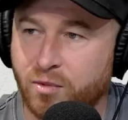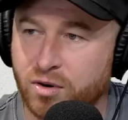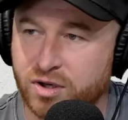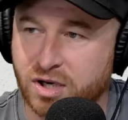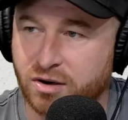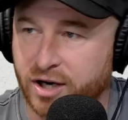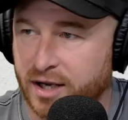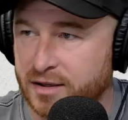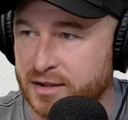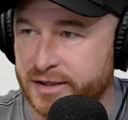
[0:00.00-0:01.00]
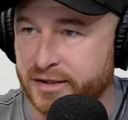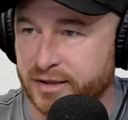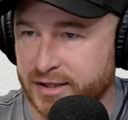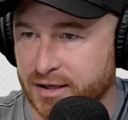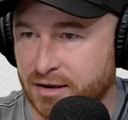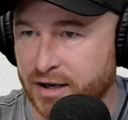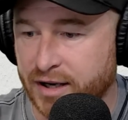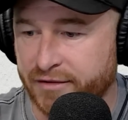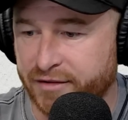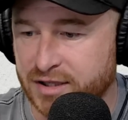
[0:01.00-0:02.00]
worst ground still does a
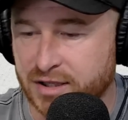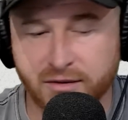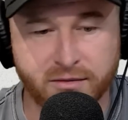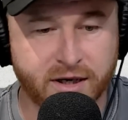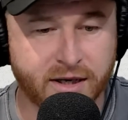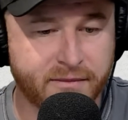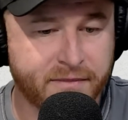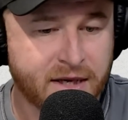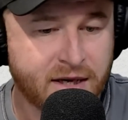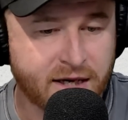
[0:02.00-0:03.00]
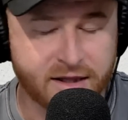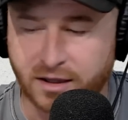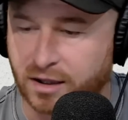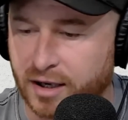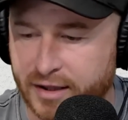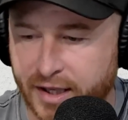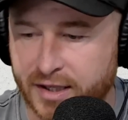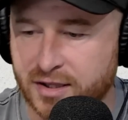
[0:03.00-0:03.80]
great effort to hit the line there.